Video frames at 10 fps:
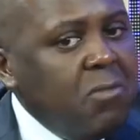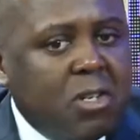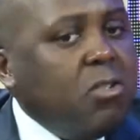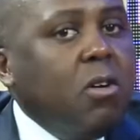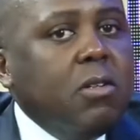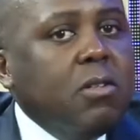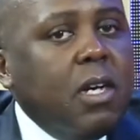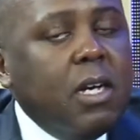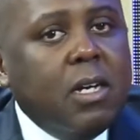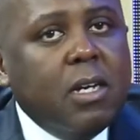Not at all.
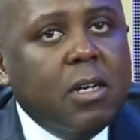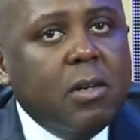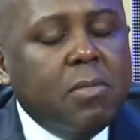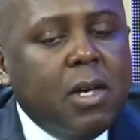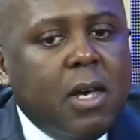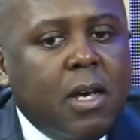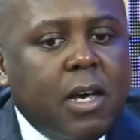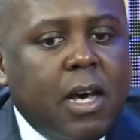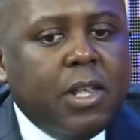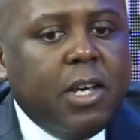Um,
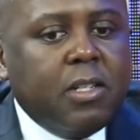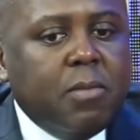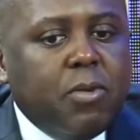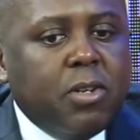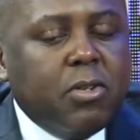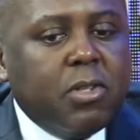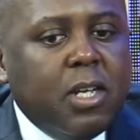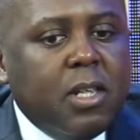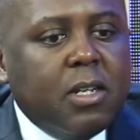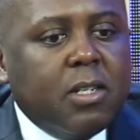I think it's important to
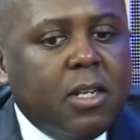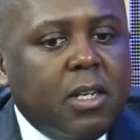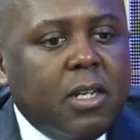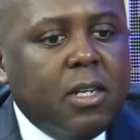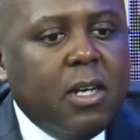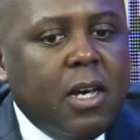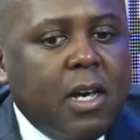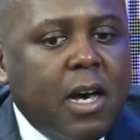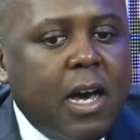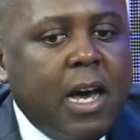say that uh,
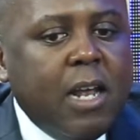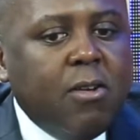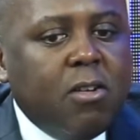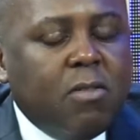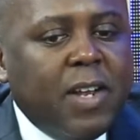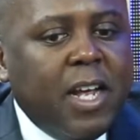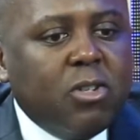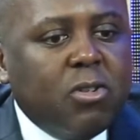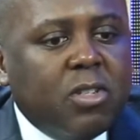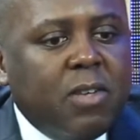I, I, know a lot of
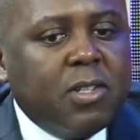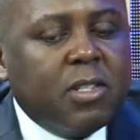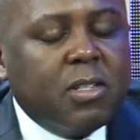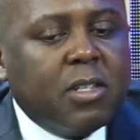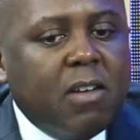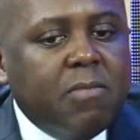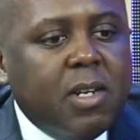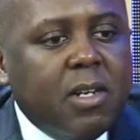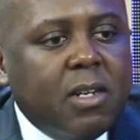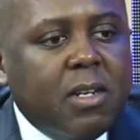financial services have
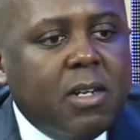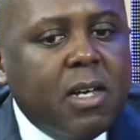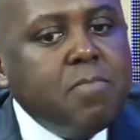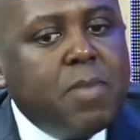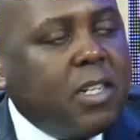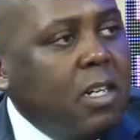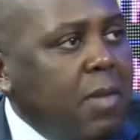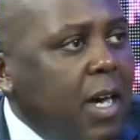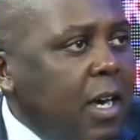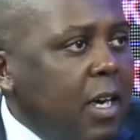been uh, impacted
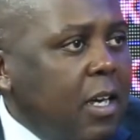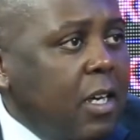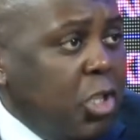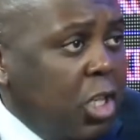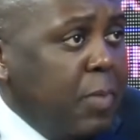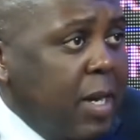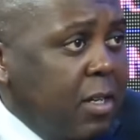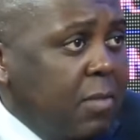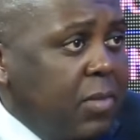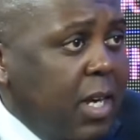by Chase Bank.
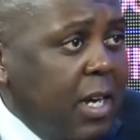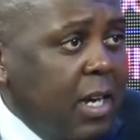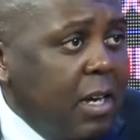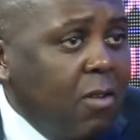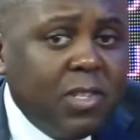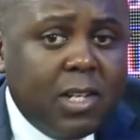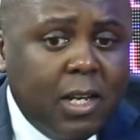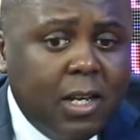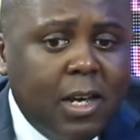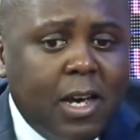Uh,
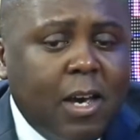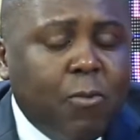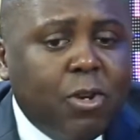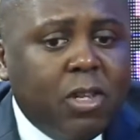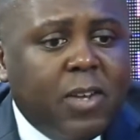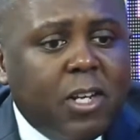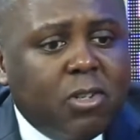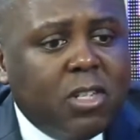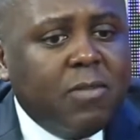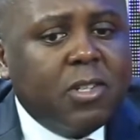obviously, when you're in
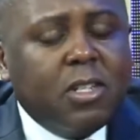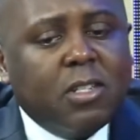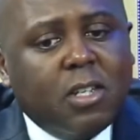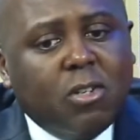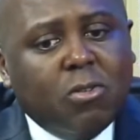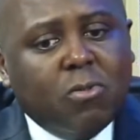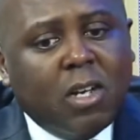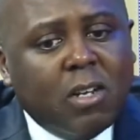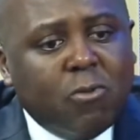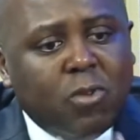financial services and you
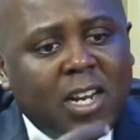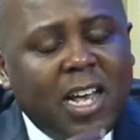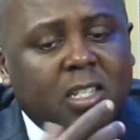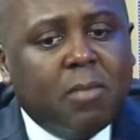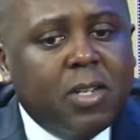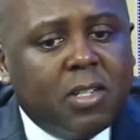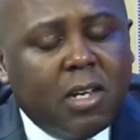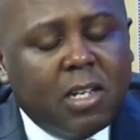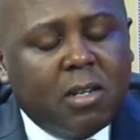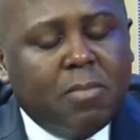uh, with an asset
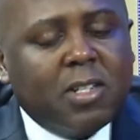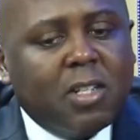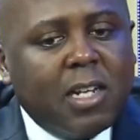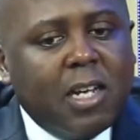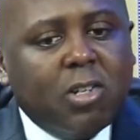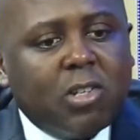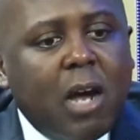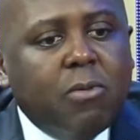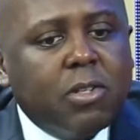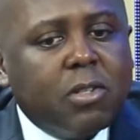base, asset base as large as
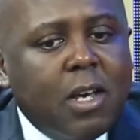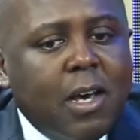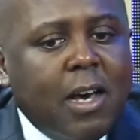ours,